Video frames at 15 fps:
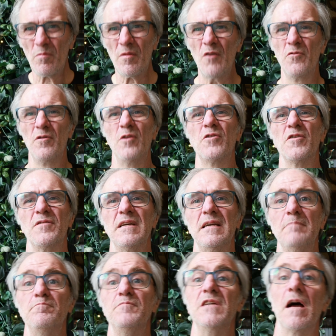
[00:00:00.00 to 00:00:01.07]
If you look at
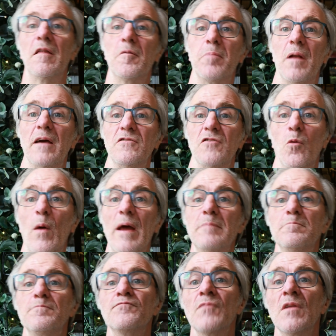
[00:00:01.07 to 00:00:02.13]
the other place I
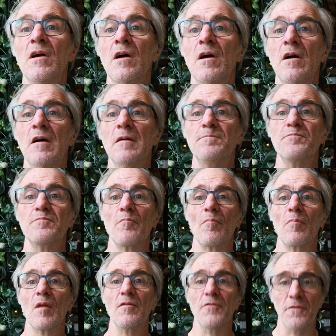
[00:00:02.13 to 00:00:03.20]
went,
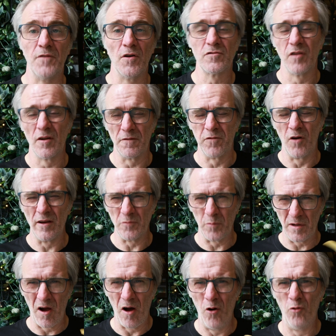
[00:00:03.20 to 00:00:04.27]
the first lot of fries
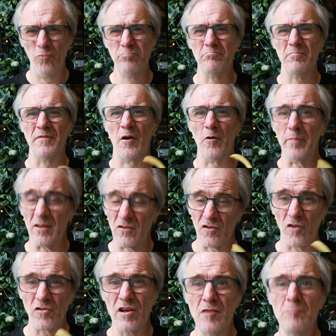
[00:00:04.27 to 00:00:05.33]
were cold and they were a bit
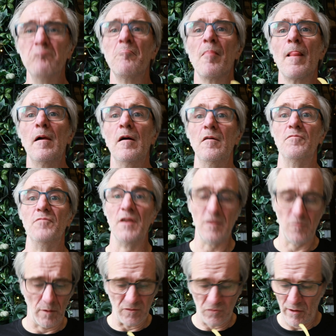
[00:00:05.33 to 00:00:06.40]
soggy.
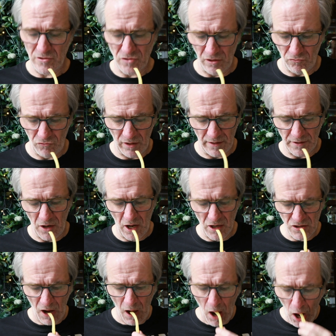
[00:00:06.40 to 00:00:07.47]
These ones are actually really
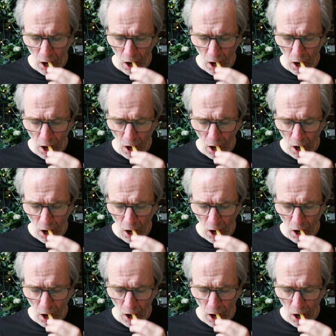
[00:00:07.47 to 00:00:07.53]
nice.